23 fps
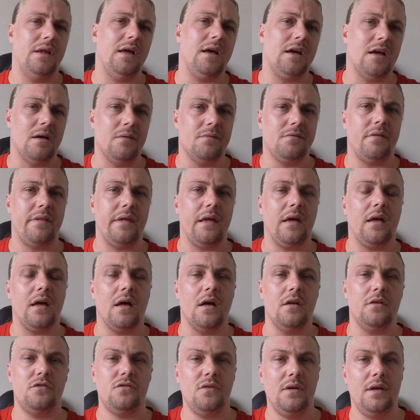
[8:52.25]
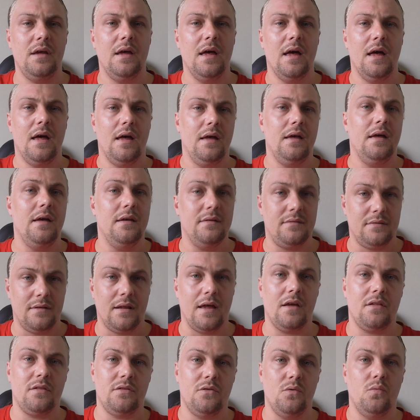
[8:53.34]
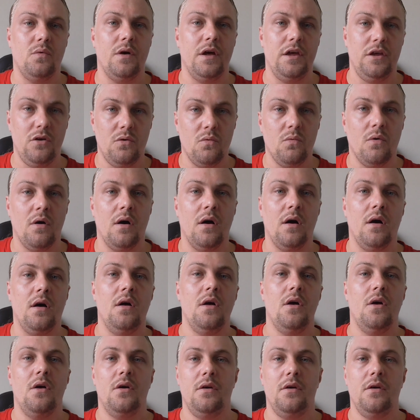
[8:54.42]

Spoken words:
that comes from that country is like the way you are,